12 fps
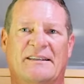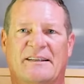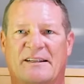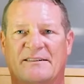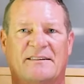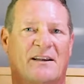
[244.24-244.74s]

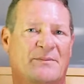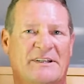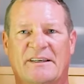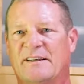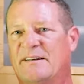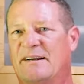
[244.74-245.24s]
and coming
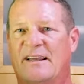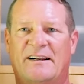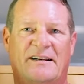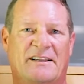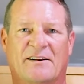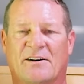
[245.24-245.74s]
in and
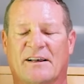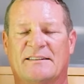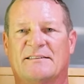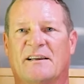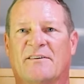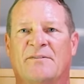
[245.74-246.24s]
editing and all
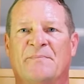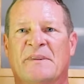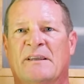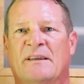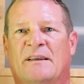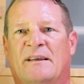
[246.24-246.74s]
that stuff,
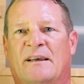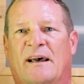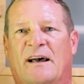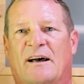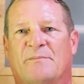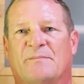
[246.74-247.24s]

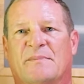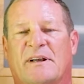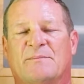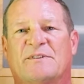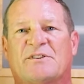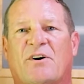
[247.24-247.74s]

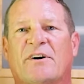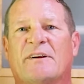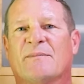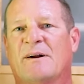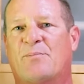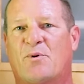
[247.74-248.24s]
I'm
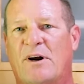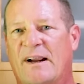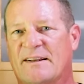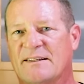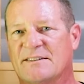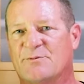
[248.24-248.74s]
starting my
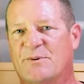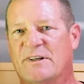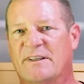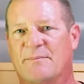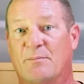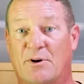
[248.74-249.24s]
practice
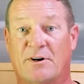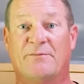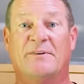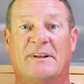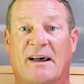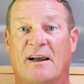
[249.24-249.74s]
with
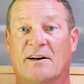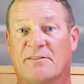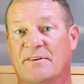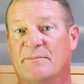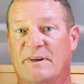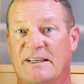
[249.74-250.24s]
bird
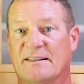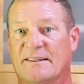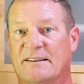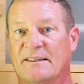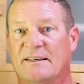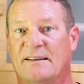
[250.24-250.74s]
photography
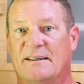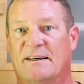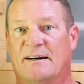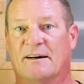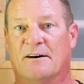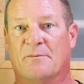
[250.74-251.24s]
mainly.
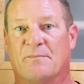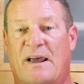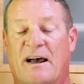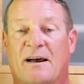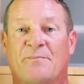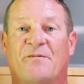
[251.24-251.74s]

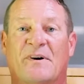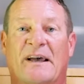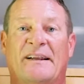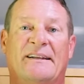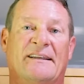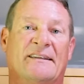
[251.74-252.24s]
I'm
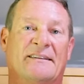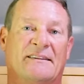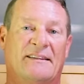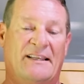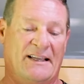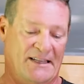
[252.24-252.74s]
finding
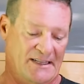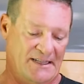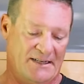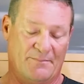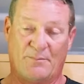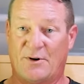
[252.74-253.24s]

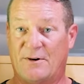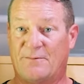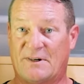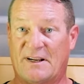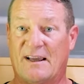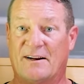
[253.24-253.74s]
that bird
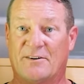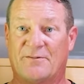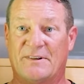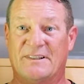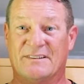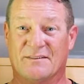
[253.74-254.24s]

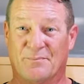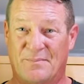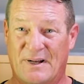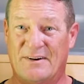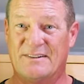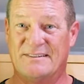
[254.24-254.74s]
photography is
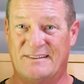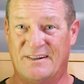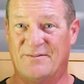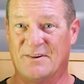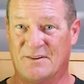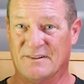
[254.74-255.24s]
about as
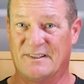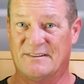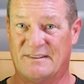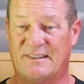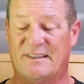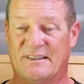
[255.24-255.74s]
difficult
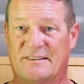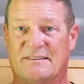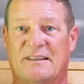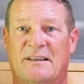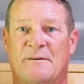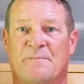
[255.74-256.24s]
as it gets,